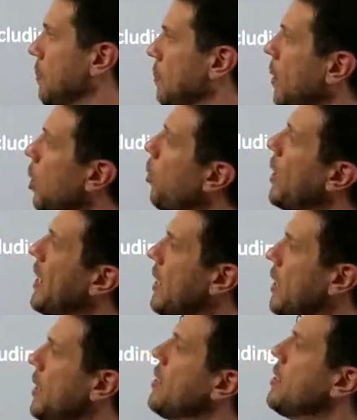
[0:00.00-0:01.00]

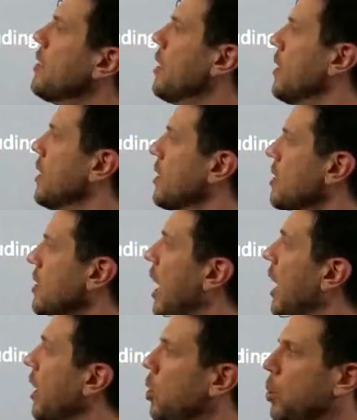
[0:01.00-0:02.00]
employees, the
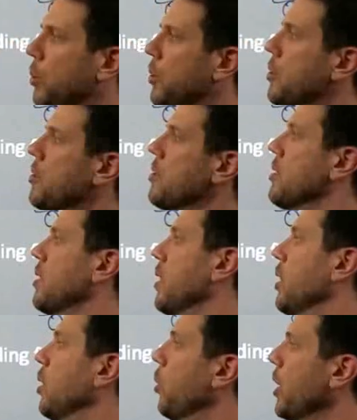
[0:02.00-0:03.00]
stockholders, the
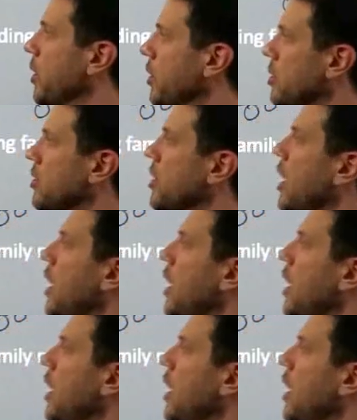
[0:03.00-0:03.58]
lawyers.